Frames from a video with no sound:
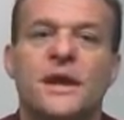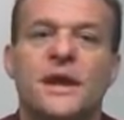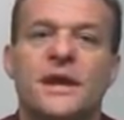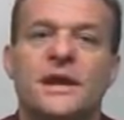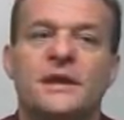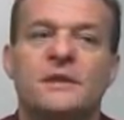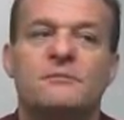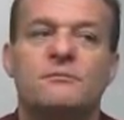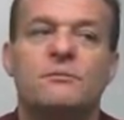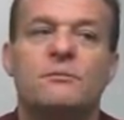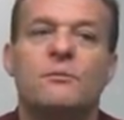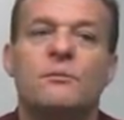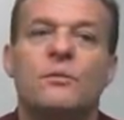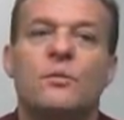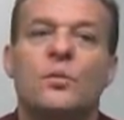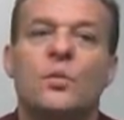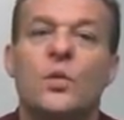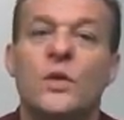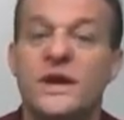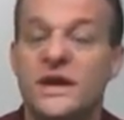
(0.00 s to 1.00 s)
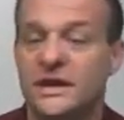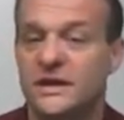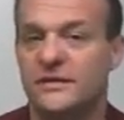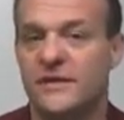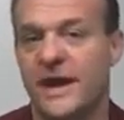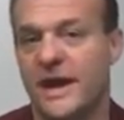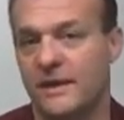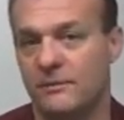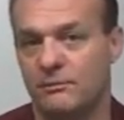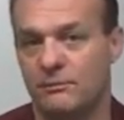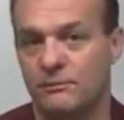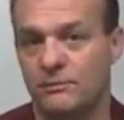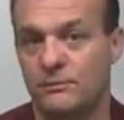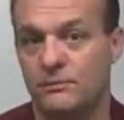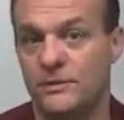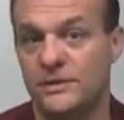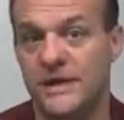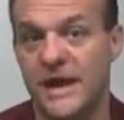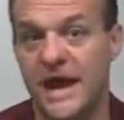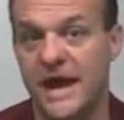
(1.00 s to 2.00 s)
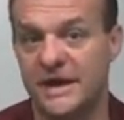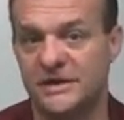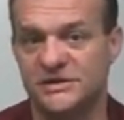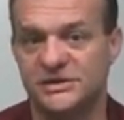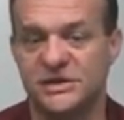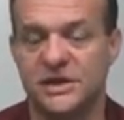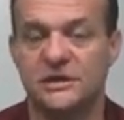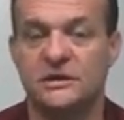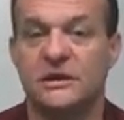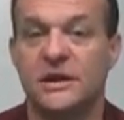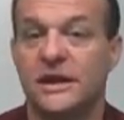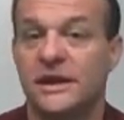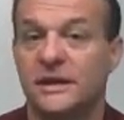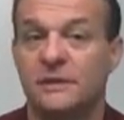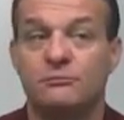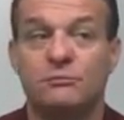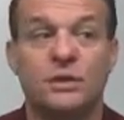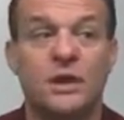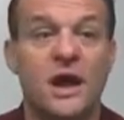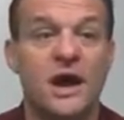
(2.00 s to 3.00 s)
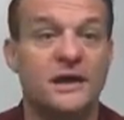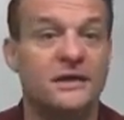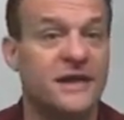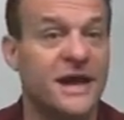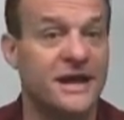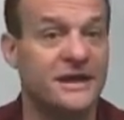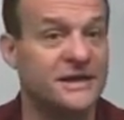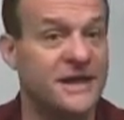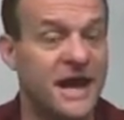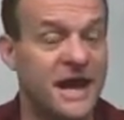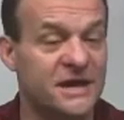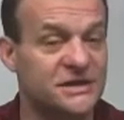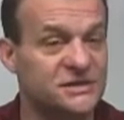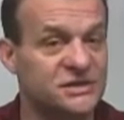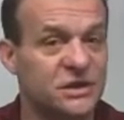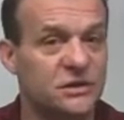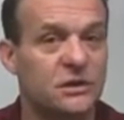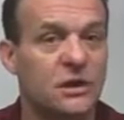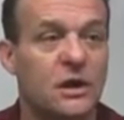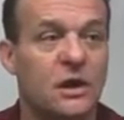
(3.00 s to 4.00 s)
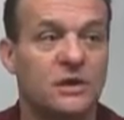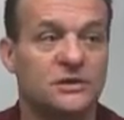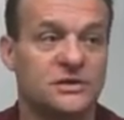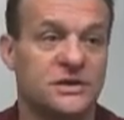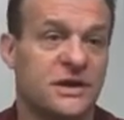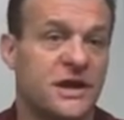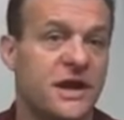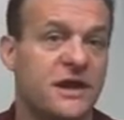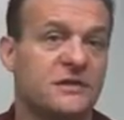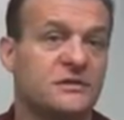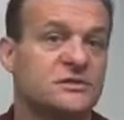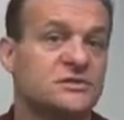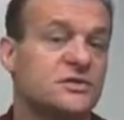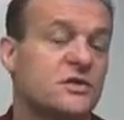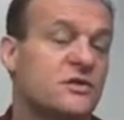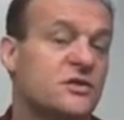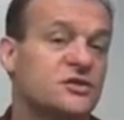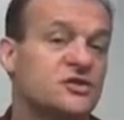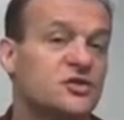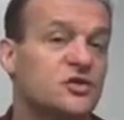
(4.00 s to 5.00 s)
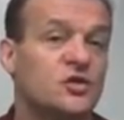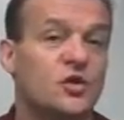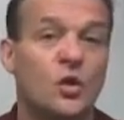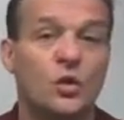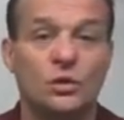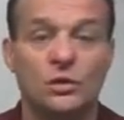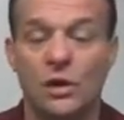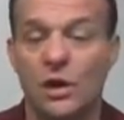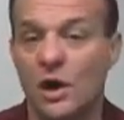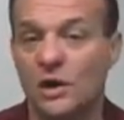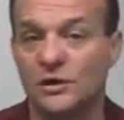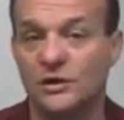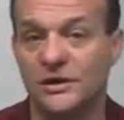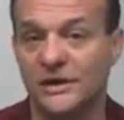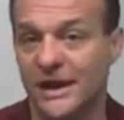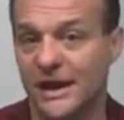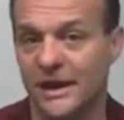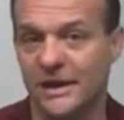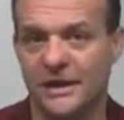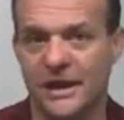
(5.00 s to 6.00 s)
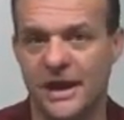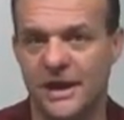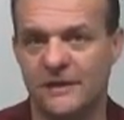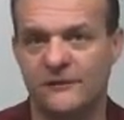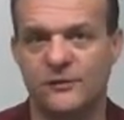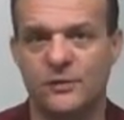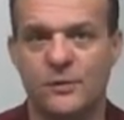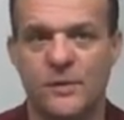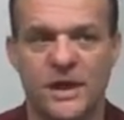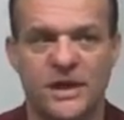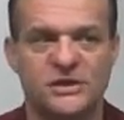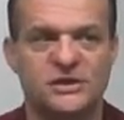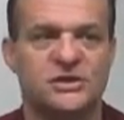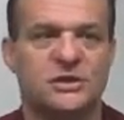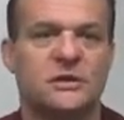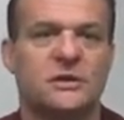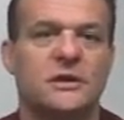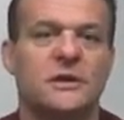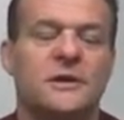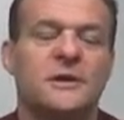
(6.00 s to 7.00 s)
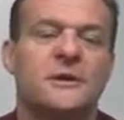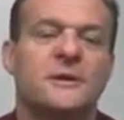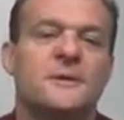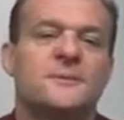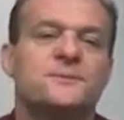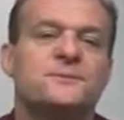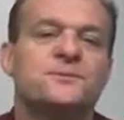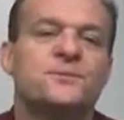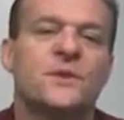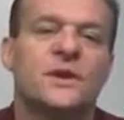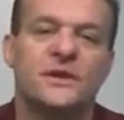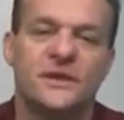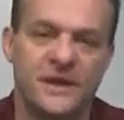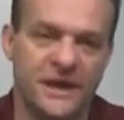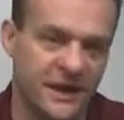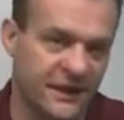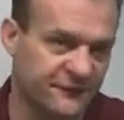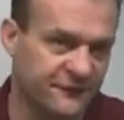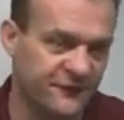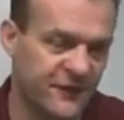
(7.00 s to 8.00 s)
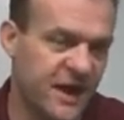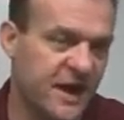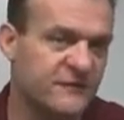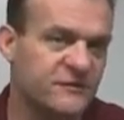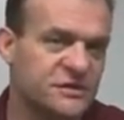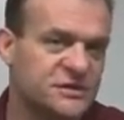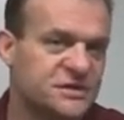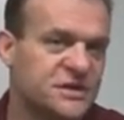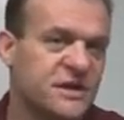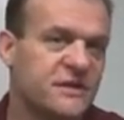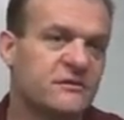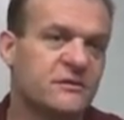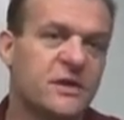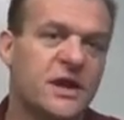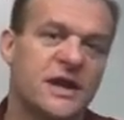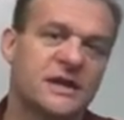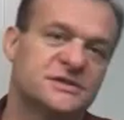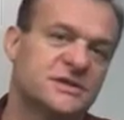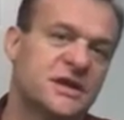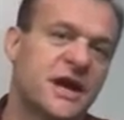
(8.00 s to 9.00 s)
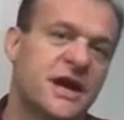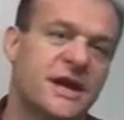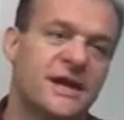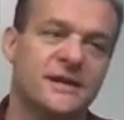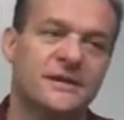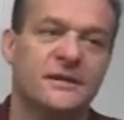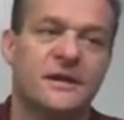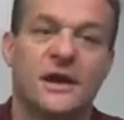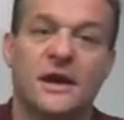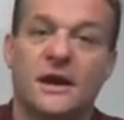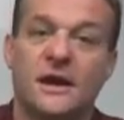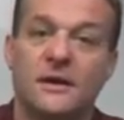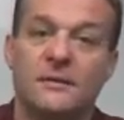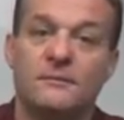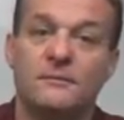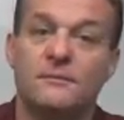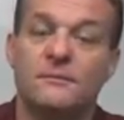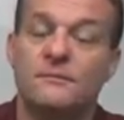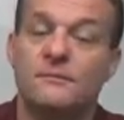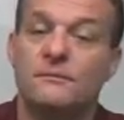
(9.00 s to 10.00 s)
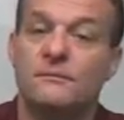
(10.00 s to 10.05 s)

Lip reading: it can weaken that data signal. It can block that data signal altogether so that you're no longer getting that information. The F5 receiver has got a